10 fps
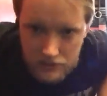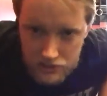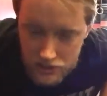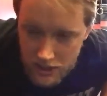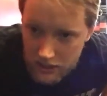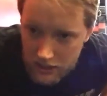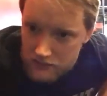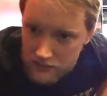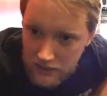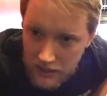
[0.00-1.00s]
check out
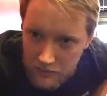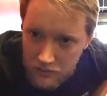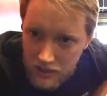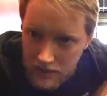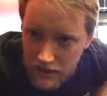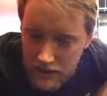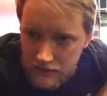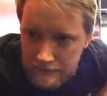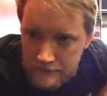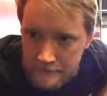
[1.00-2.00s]
the camera again.